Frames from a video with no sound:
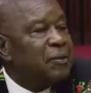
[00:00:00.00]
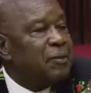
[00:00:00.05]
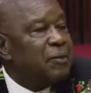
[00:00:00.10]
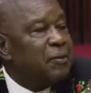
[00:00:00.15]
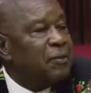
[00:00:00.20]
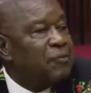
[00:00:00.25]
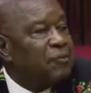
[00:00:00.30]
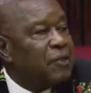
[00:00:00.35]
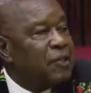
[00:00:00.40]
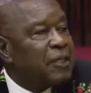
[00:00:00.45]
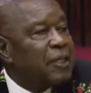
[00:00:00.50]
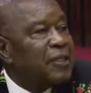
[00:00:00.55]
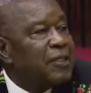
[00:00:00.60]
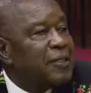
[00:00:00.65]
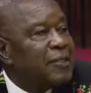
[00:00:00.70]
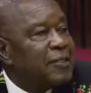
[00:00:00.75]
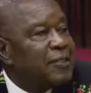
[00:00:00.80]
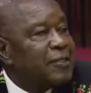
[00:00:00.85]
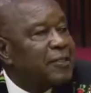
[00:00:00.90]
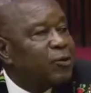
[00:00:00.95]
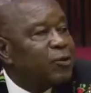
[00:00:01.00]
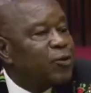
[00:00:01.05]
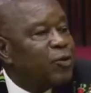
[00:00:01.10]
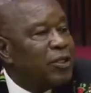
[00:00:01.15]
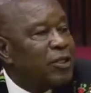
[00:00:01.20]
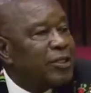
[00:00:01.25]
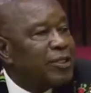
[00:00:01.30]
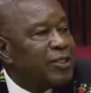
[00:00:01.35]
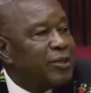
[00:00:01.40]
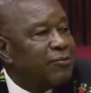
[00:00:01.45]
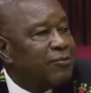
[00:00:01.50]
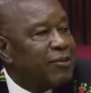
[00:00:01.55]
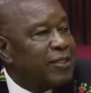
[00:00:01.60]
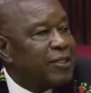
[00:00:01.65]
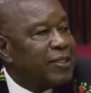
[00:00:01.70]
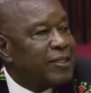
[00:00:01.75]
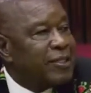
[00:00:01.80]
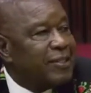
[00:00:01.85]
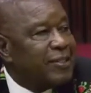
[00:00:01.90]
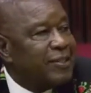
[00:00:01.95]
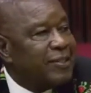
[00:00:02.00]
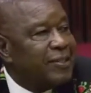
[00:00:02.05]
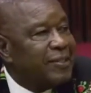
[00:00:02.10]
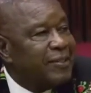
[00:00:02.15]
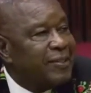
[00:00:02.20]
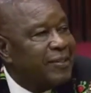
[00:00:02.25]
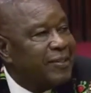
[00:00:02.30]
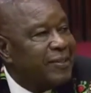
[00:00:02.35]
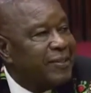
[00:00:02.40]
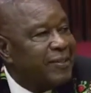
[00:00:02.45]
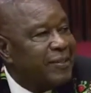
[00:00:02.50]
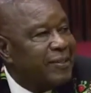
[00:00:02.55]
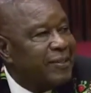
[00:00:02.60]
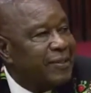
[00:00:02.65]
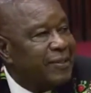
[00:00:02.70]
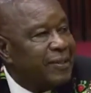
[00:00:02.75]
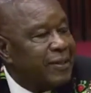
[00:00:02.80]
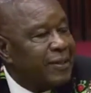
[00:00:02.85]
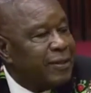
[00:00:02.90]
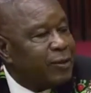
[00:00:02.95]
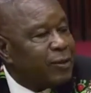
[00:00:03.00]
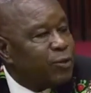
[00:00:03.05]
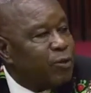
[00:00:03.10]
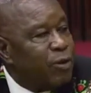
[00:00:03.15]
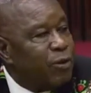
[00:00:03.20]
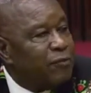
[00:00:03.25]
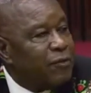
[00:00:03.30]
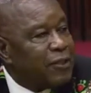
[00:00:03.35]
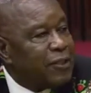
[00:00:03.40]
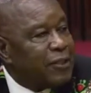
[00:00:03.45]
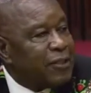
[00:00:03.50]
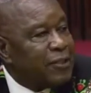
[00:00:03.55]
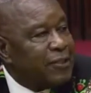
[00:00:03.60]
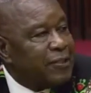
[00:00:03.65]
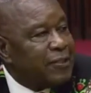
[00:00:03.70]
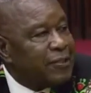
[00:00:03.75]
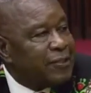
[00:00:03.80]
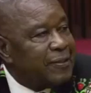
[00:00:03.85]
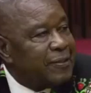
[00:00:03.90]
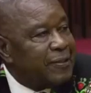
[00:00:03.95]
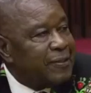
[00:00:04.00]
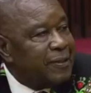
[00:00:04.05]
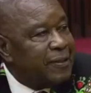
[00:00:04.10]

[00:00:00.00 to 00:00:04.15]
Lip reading: of the changes in 2017 as war veterans.